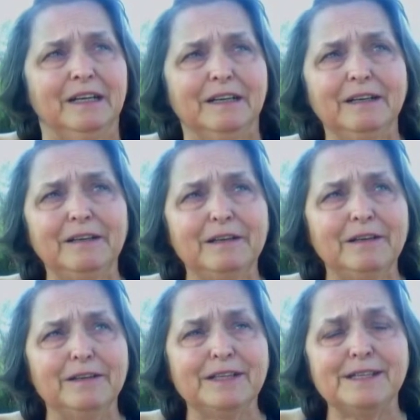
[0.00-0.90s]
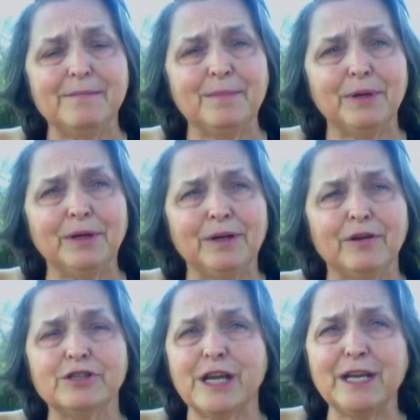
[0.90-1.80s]
December
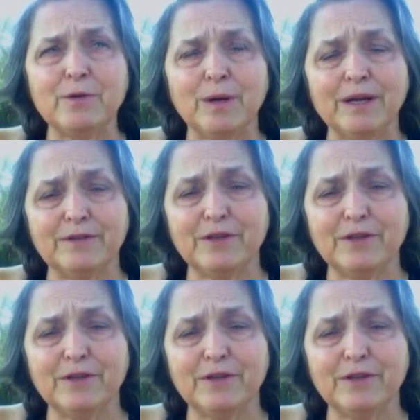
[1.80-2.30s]
or January of